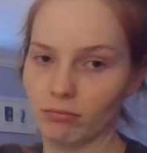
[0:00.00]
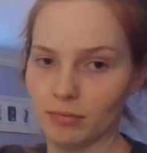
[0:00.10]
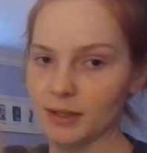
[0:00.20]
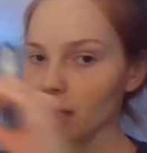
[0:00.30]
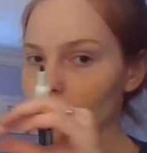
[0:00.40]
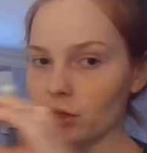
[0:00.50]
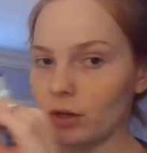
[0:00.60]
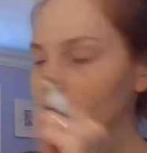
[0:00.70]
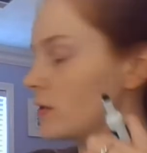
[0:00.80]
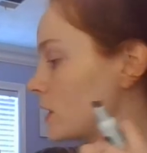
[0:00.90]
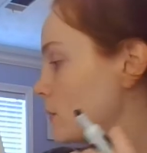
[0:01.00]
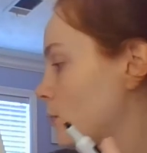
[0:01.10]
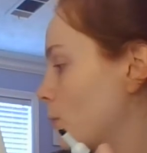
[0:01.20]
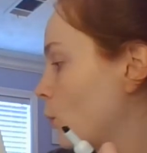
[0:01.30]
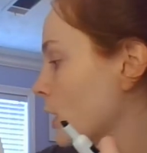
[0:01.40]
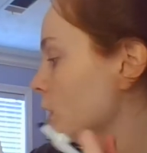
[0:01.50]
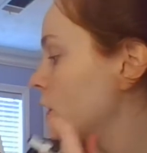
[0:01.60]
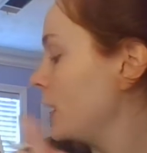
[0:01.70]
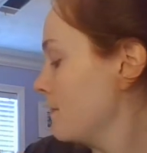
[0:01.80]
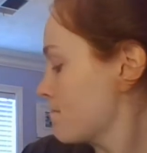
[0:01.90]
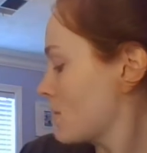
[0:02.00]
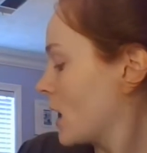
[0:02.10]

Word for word: section of this worksheet